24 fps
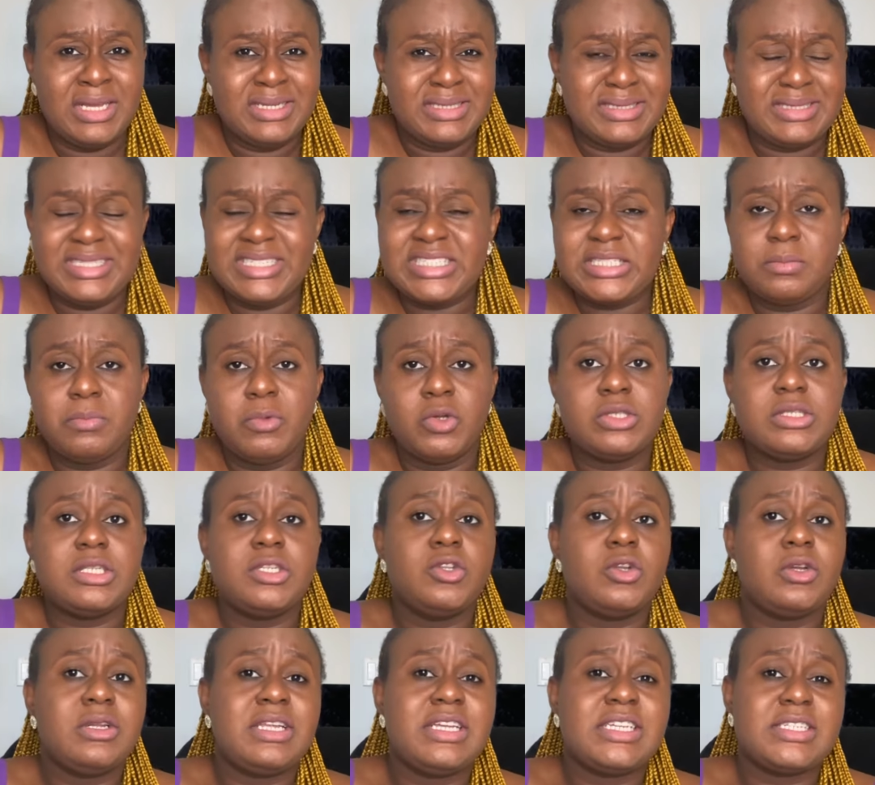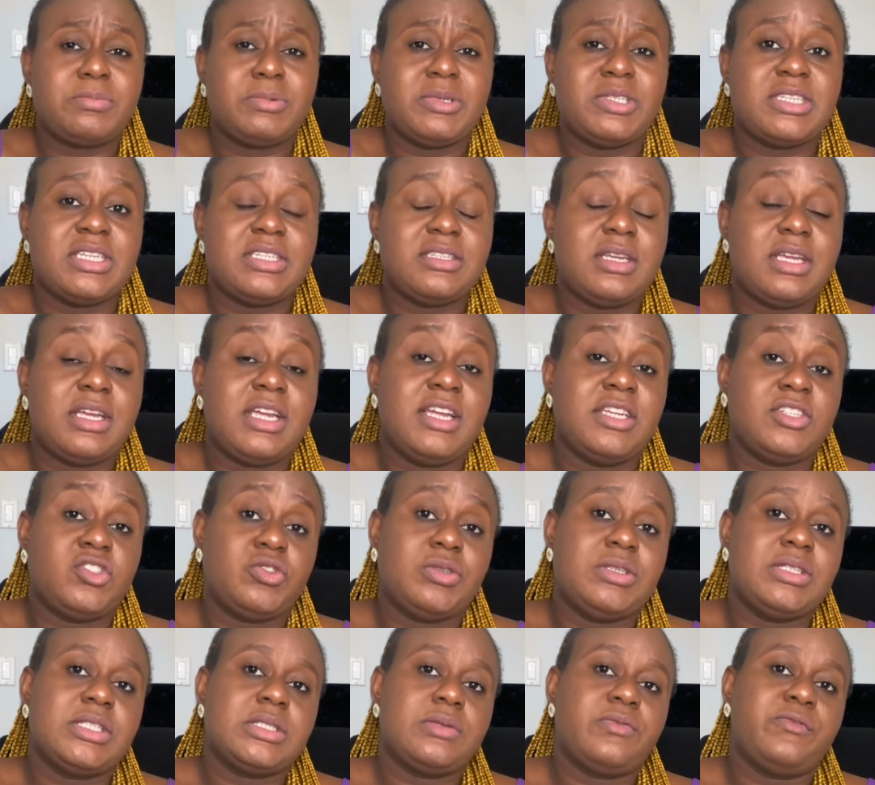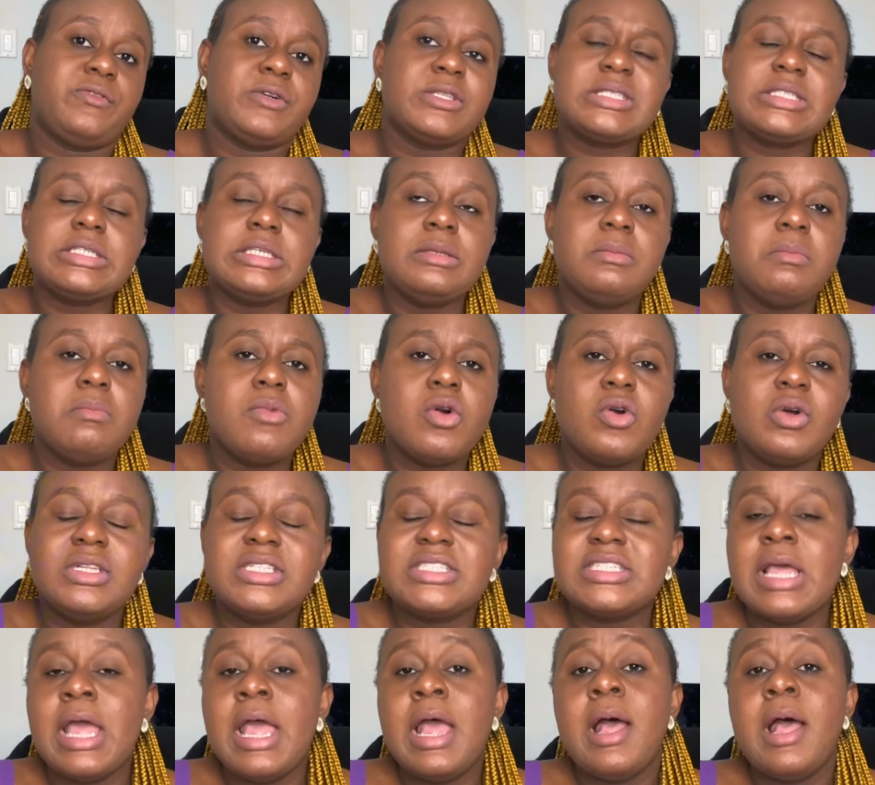The non-express entry is 14 months.